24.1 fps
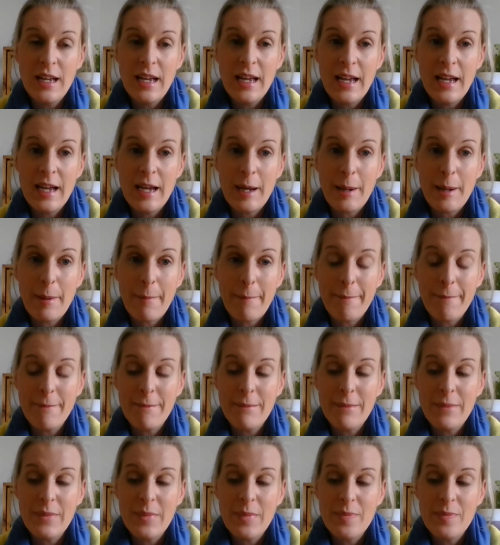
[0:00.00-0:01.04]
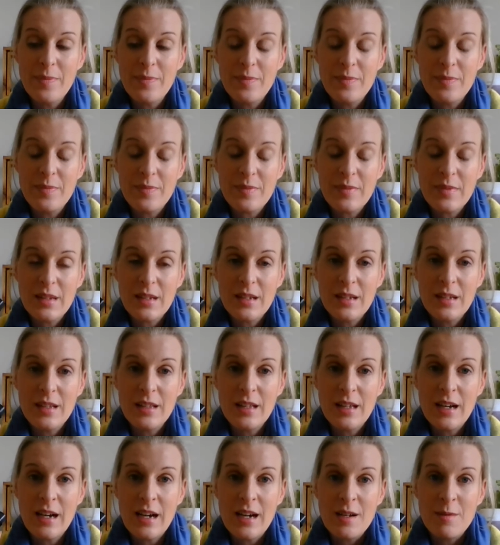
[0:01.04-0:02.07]

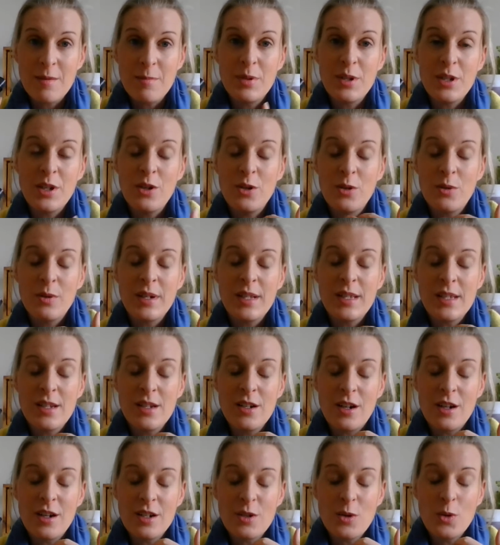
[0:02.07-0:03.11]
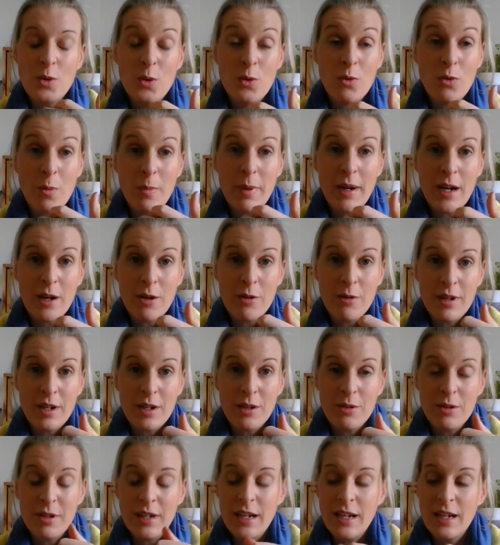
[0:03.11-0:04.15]
but you know, it's not
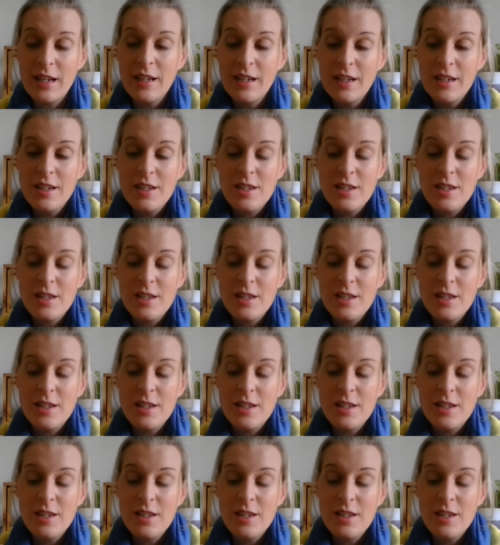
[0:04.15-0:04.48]
overpowering, okay?